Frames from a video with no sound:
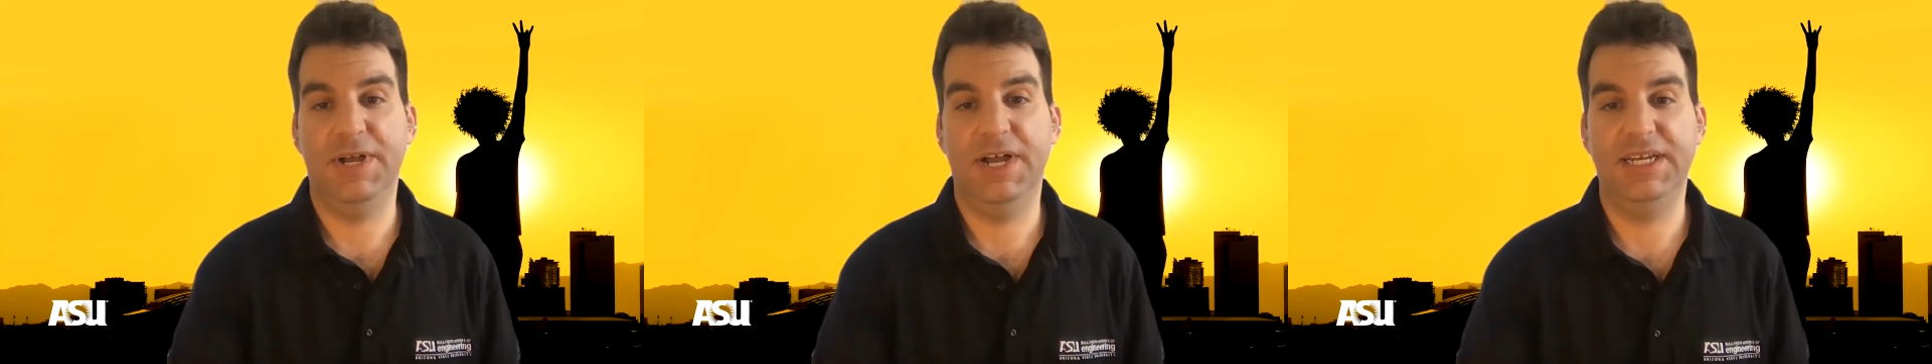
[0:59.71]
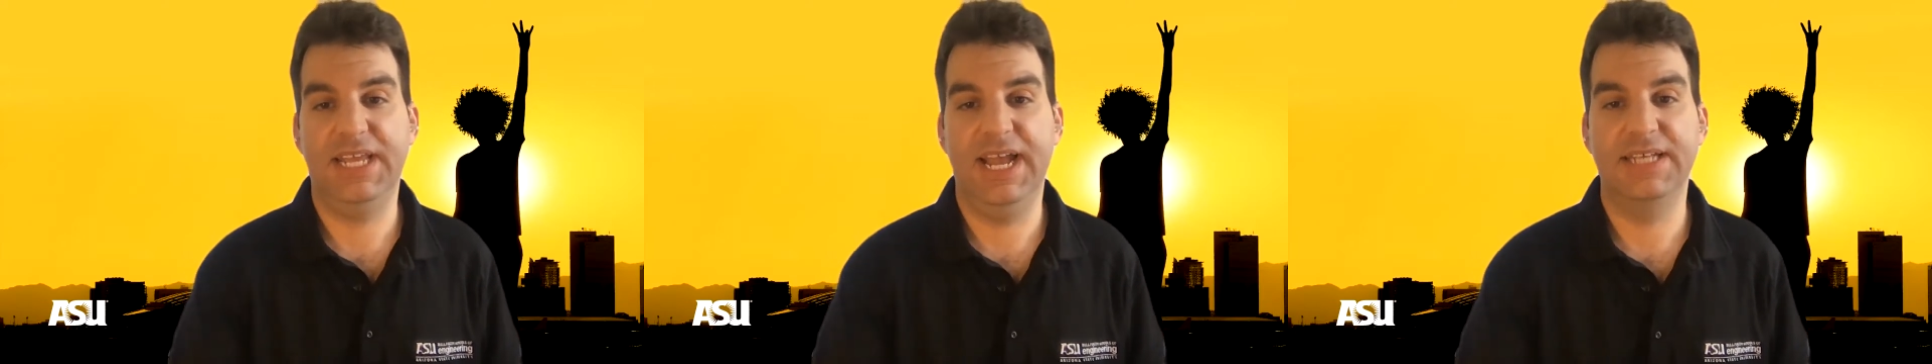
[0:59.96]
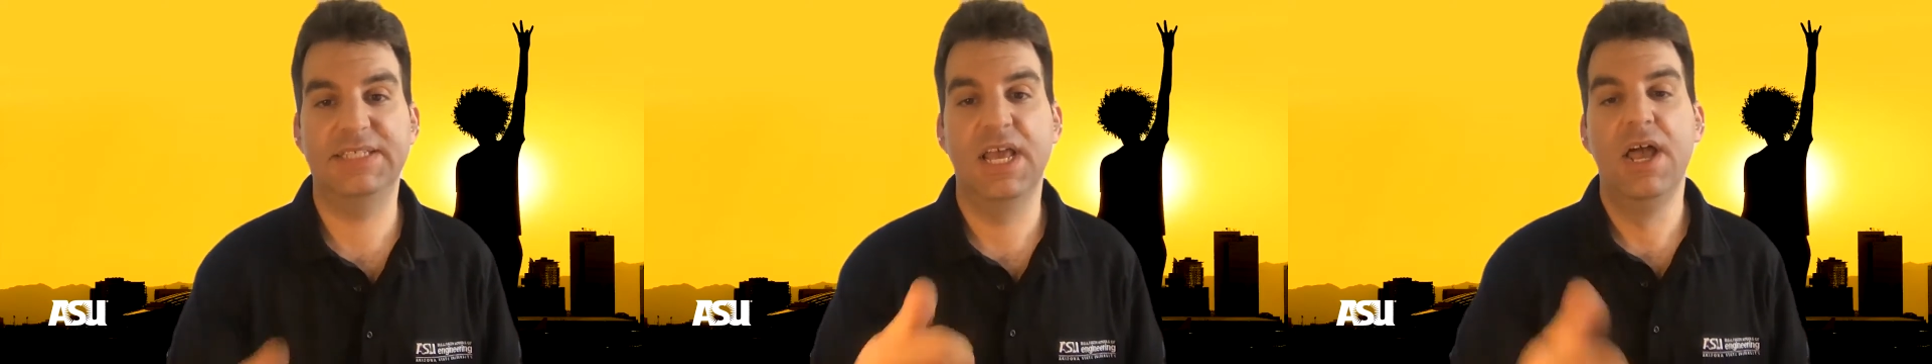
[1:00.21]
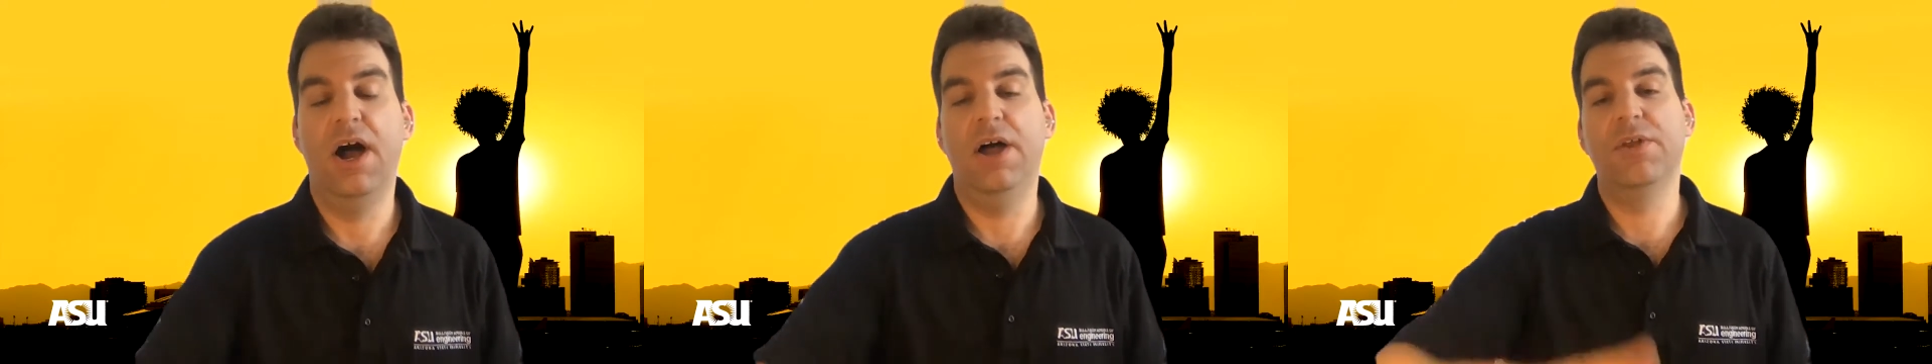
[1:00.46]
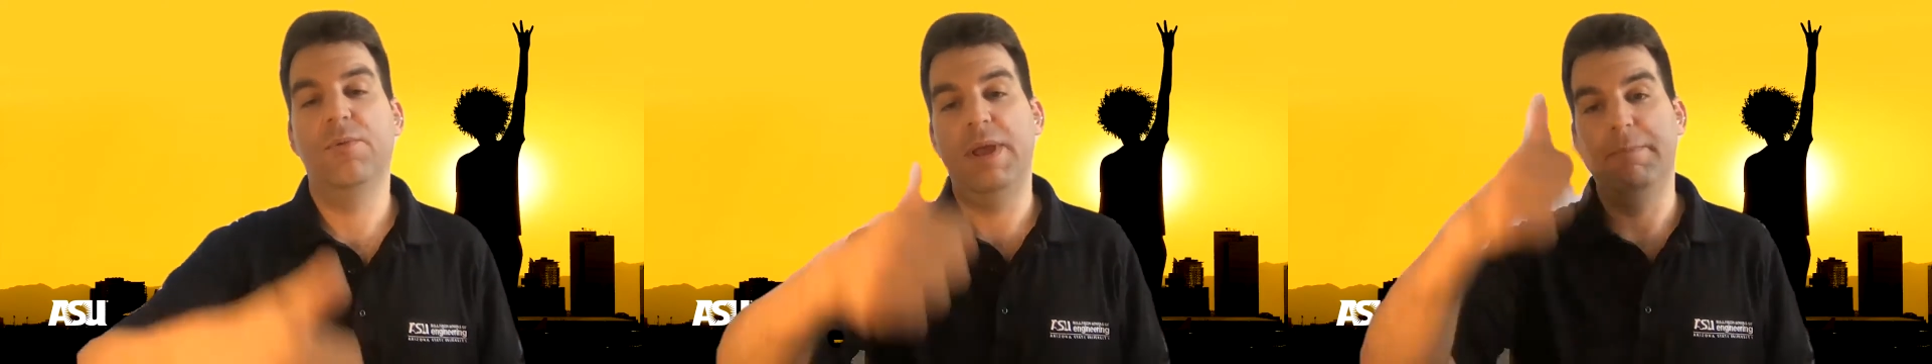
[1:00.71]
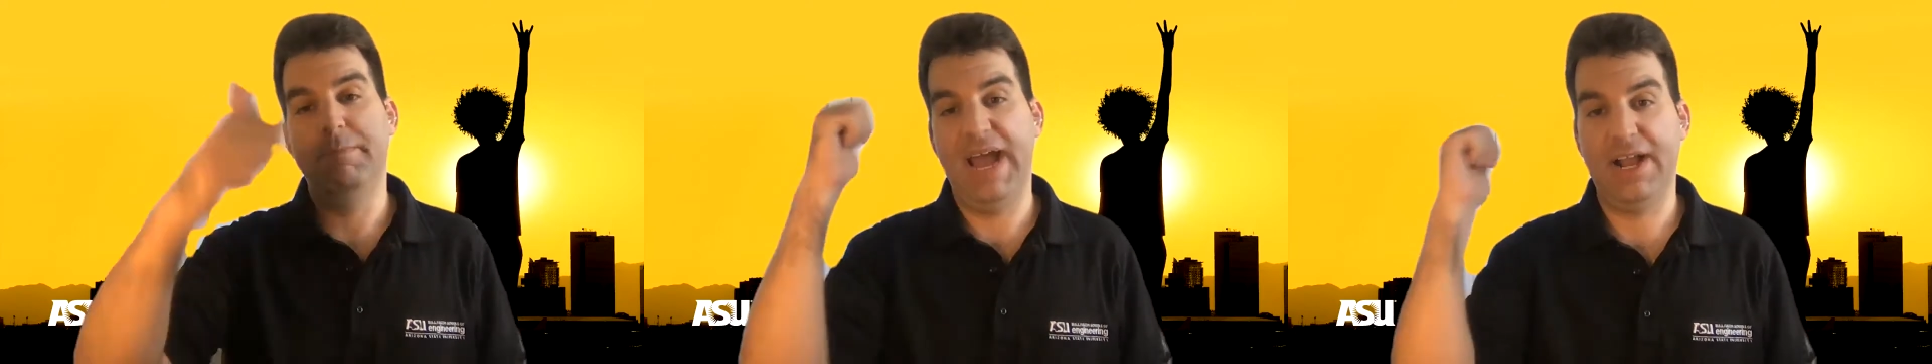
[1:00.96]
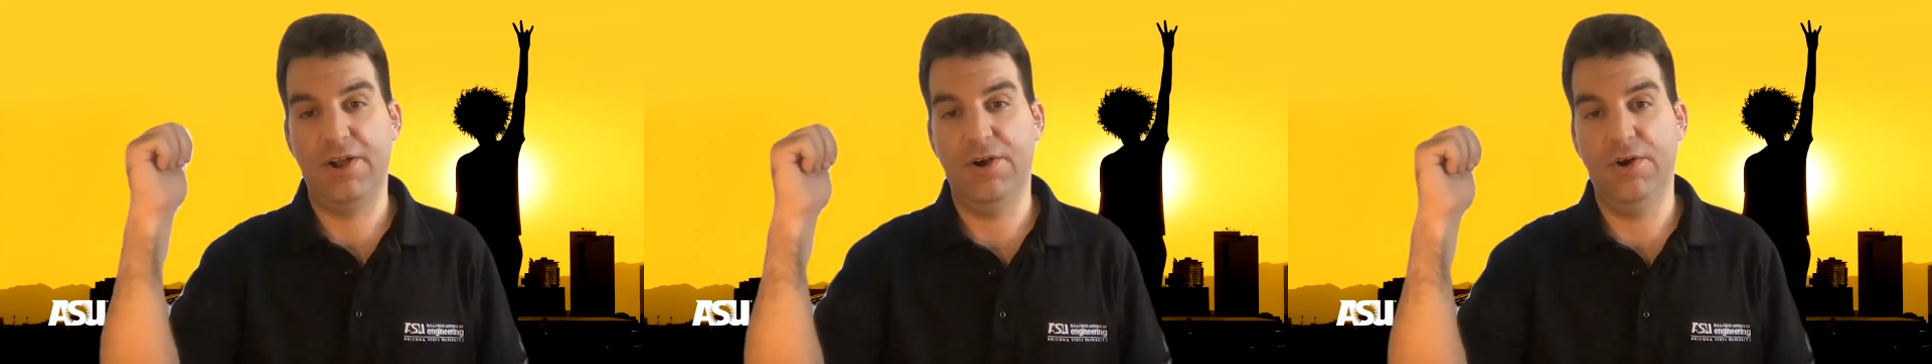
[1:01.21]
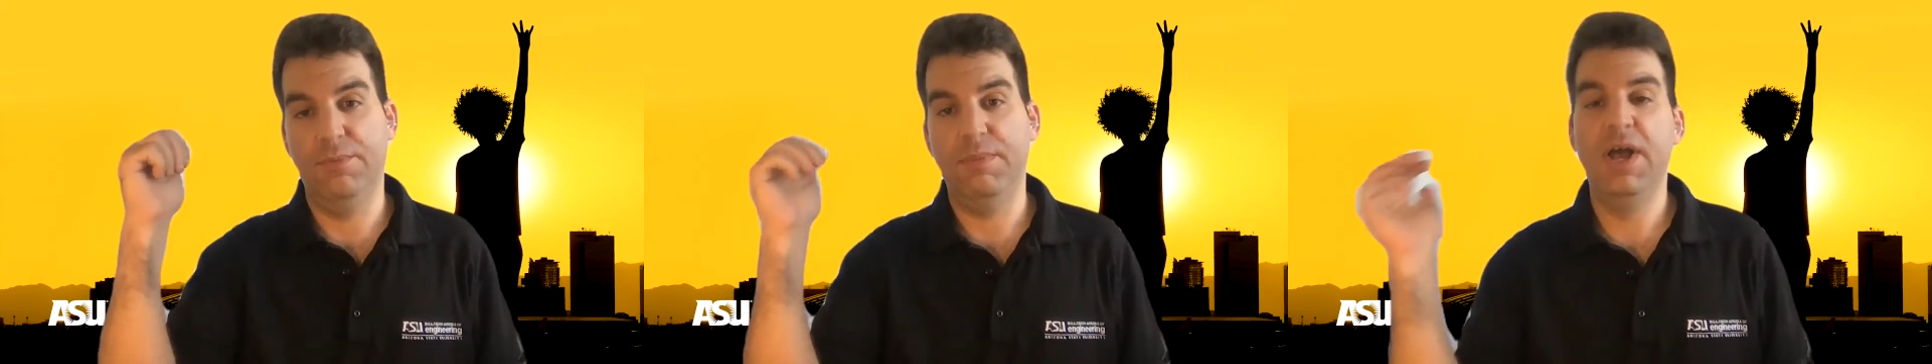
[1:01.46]
podcasts on their way back
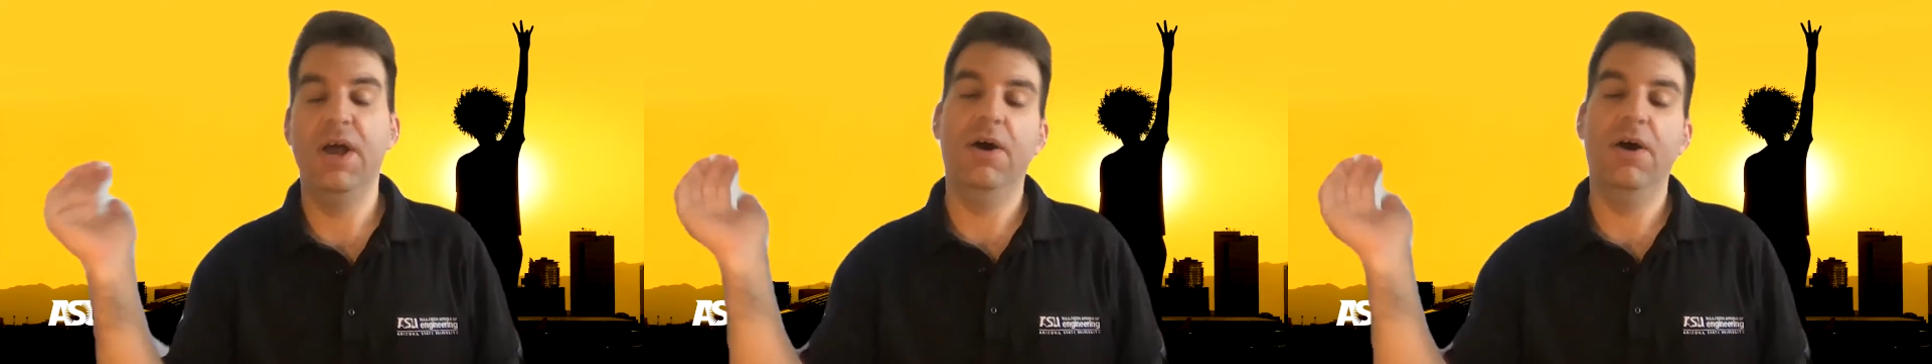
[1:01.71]
home